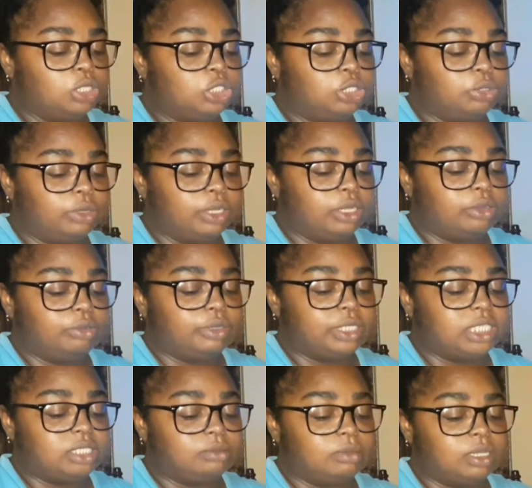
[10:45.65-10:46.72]
during
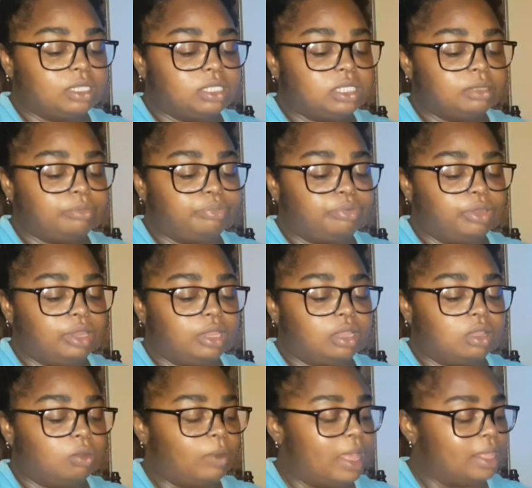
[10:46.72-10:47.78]
Christmas
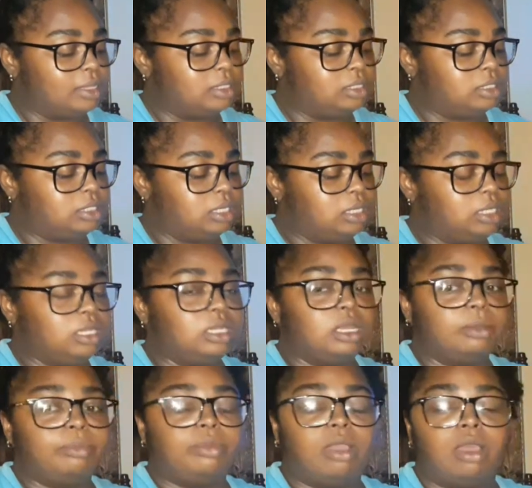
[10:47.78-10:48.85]
break while studying
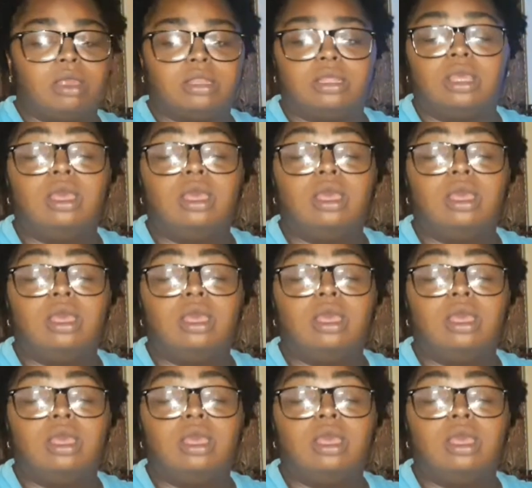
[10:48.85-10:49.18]
abroad?